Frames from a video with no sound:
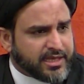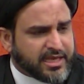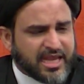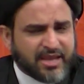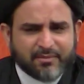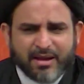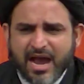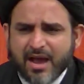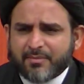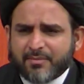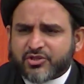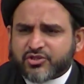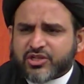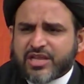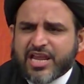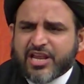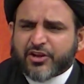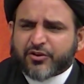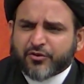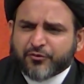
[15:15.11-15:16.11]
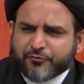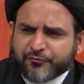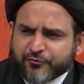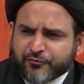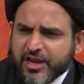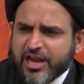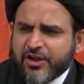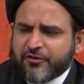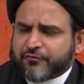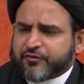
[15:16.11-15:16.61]
Imam is saying
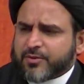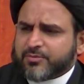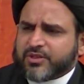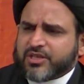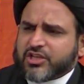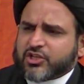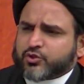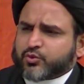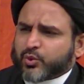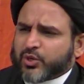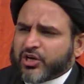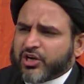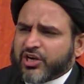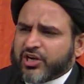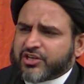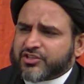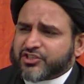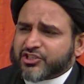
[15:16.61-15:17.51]
refrain from these words,